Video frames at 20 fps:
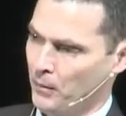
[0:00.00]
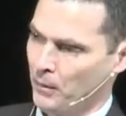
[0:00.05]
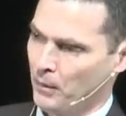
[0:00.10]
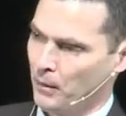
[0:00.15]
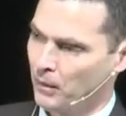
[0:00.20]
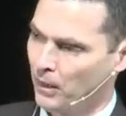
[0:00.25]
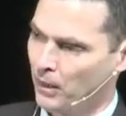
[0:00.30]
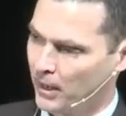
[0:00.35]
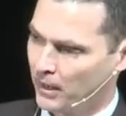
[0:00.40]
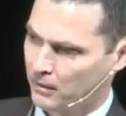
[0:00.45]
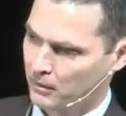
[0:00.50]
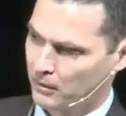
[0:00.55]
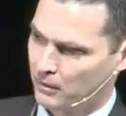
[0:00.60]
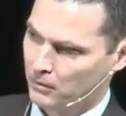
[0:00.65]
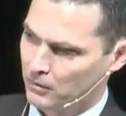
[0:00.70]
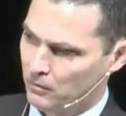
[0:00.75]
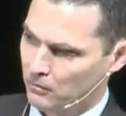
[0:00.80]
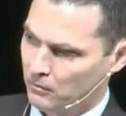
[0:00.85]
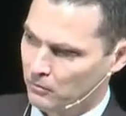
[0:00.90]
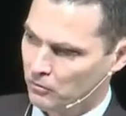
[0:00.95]
like
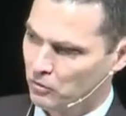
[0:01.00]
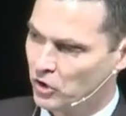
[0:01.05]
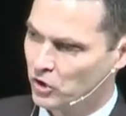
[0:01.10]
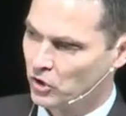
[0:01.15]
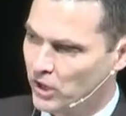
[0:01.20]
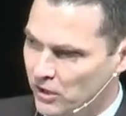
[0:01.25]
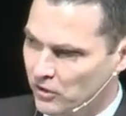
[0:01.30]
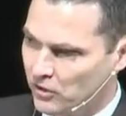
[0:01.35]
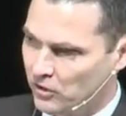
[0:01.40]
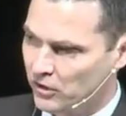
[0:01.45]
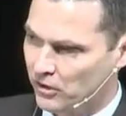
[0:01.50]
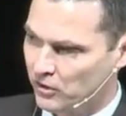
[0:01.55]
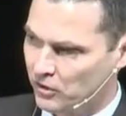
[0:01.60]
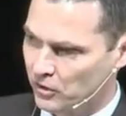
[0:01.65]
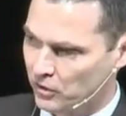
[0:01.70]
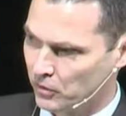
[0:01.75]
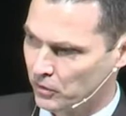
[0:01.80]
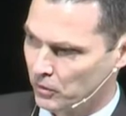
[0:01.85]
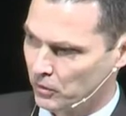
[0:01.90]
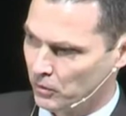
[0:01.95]

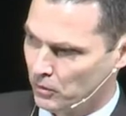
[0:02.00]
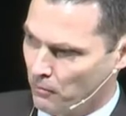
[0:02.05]
Jesus